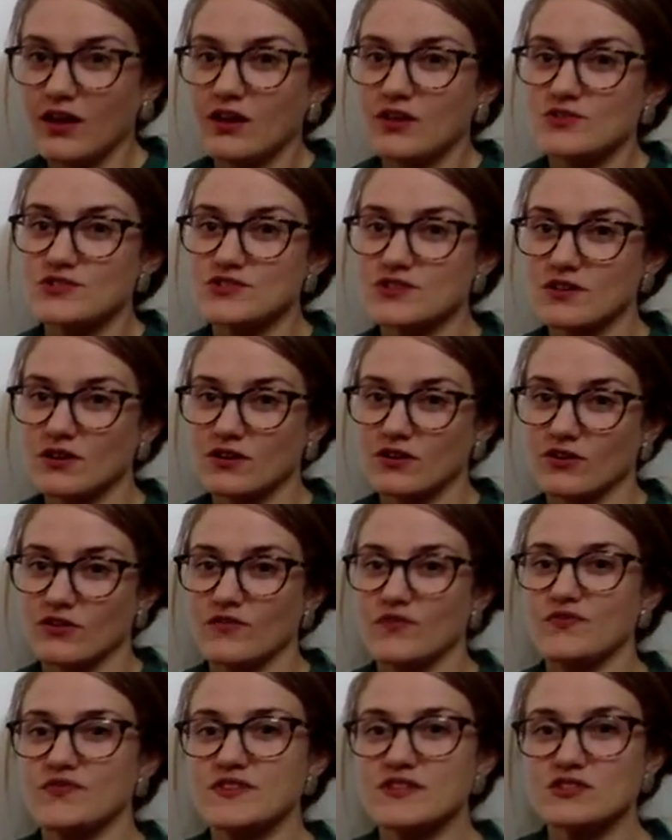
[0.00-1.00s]

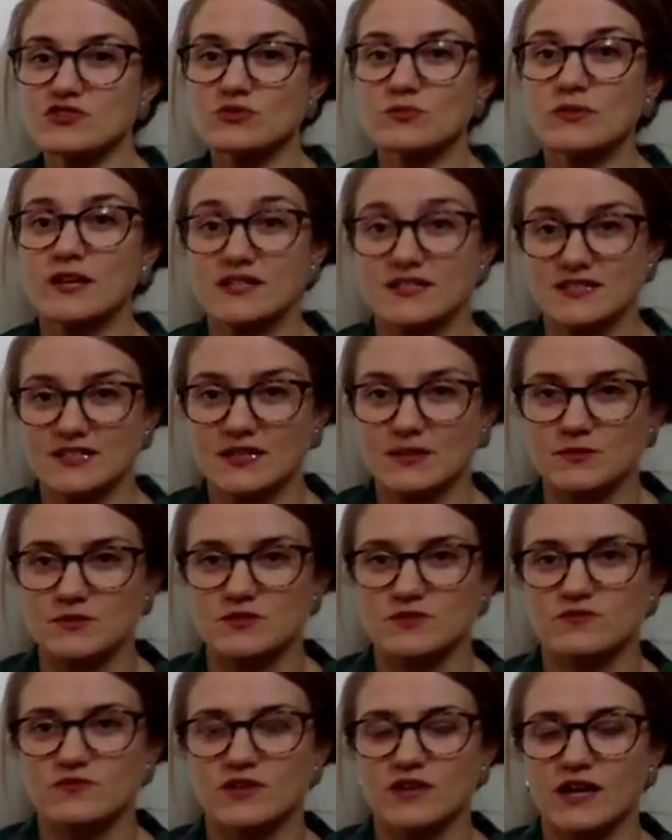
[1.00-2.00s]
So these are my
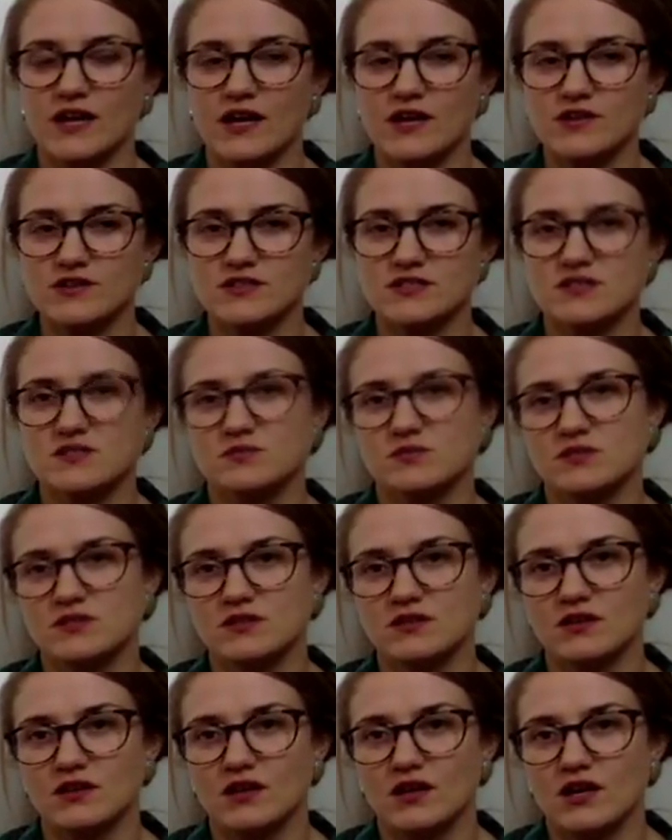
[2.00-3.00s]
tips for how to
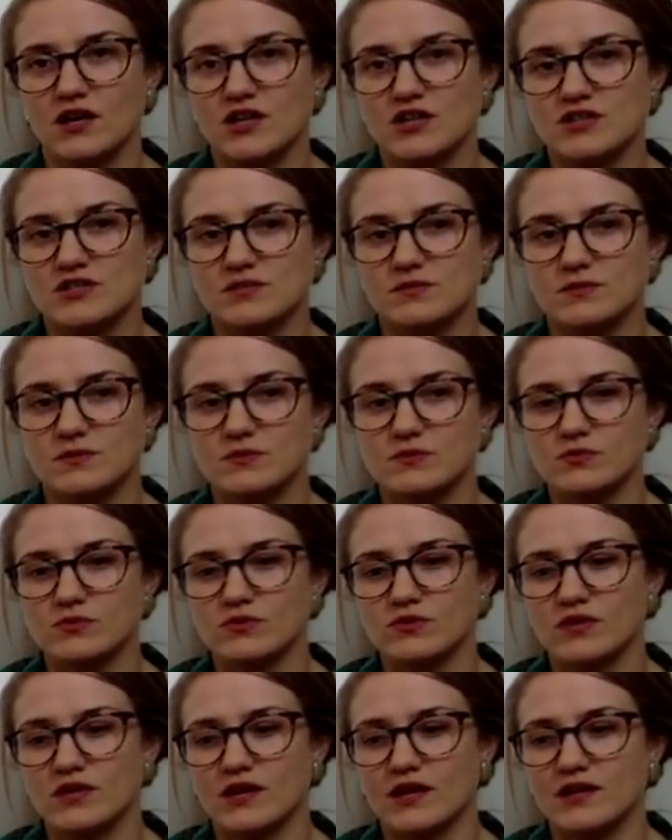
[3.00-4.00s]
speak to people
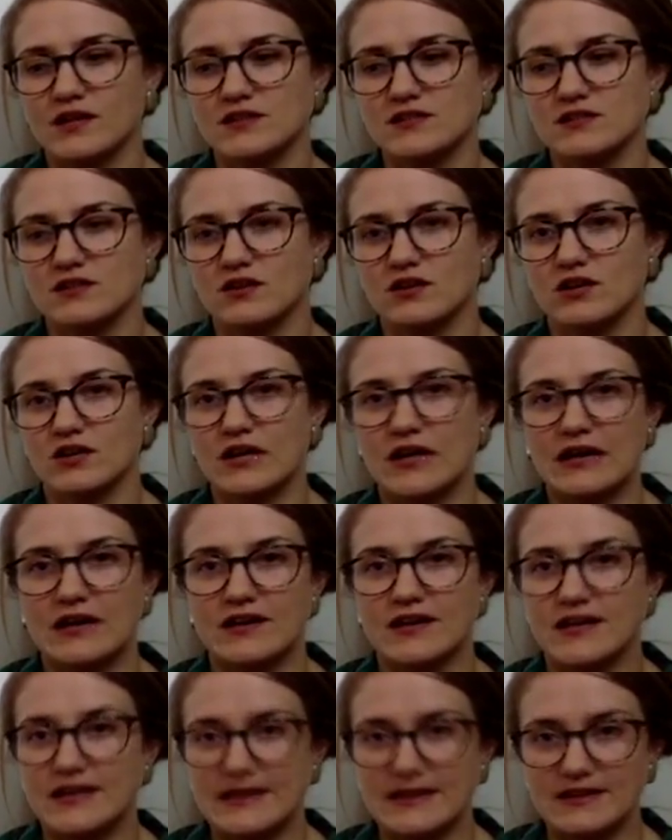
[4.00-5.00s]
that are not
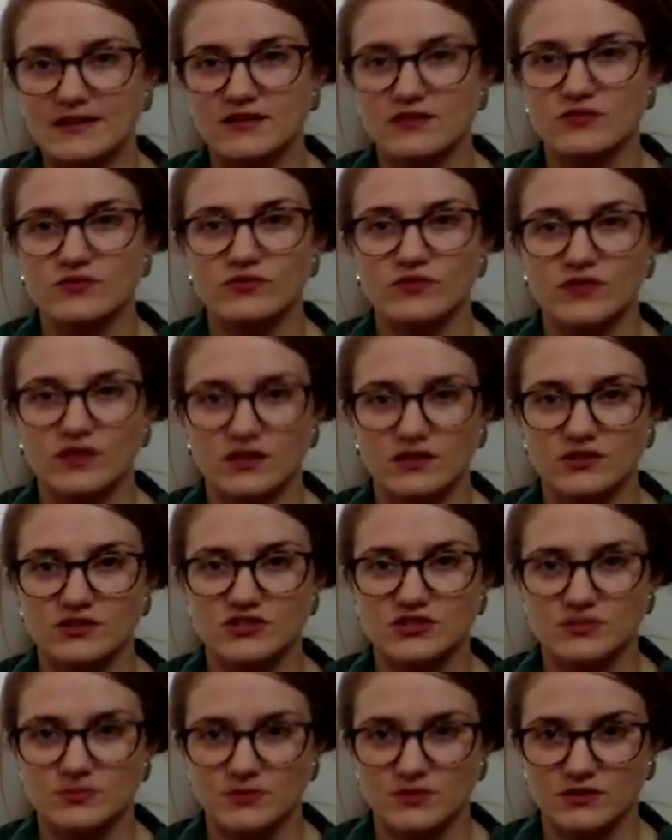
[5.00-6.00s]
native
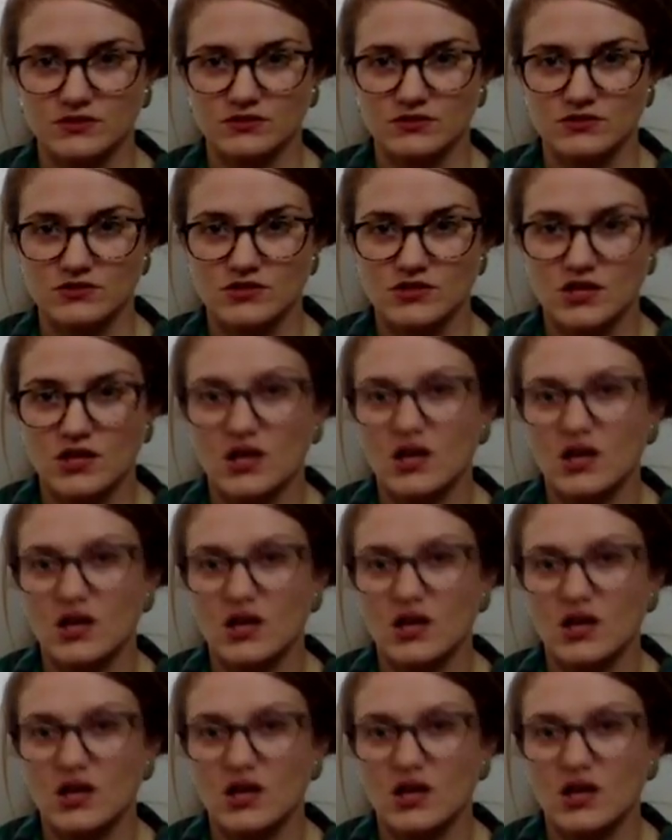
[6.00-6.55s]
English speakers,